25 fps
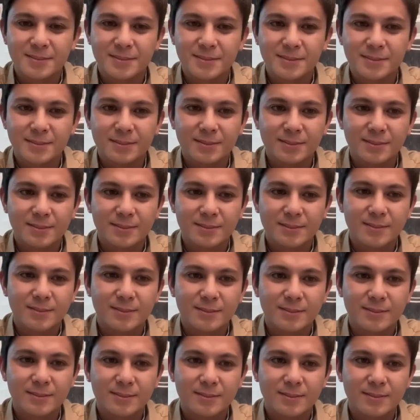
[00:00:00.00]

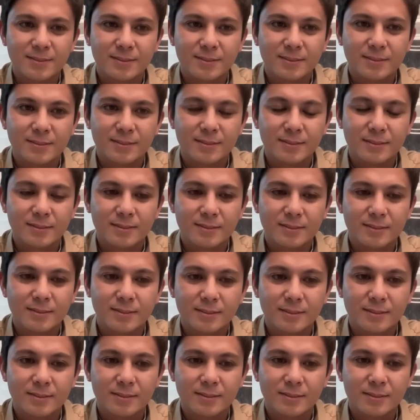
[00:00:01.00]

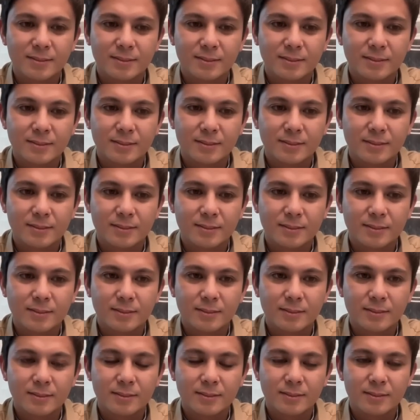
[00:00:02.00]

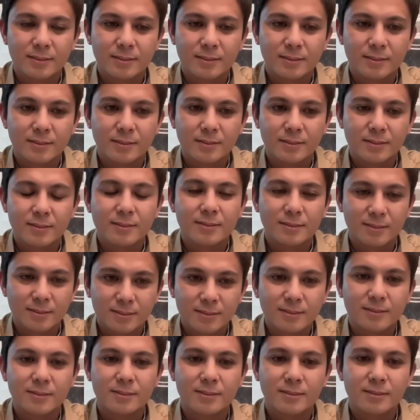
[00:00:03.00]

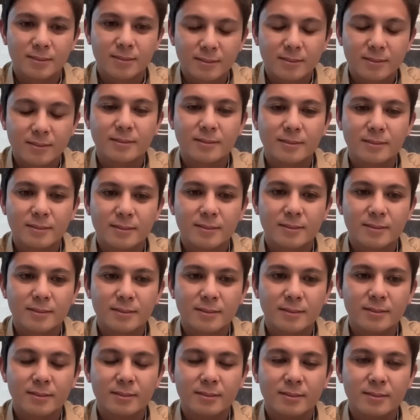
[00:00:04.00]

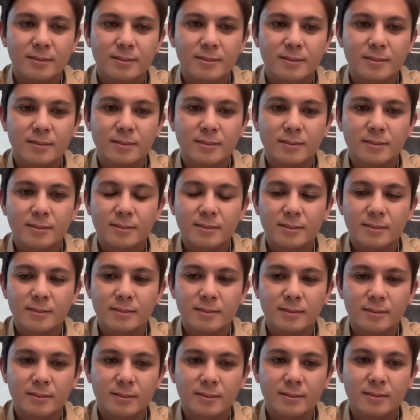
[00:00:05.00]

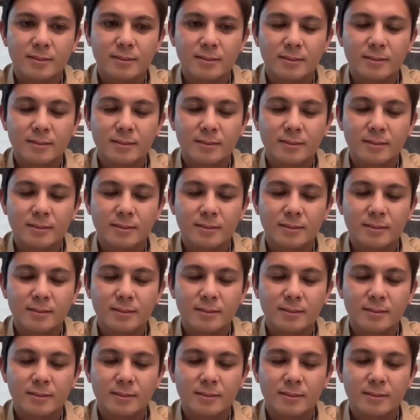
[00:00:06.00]
(not speaking)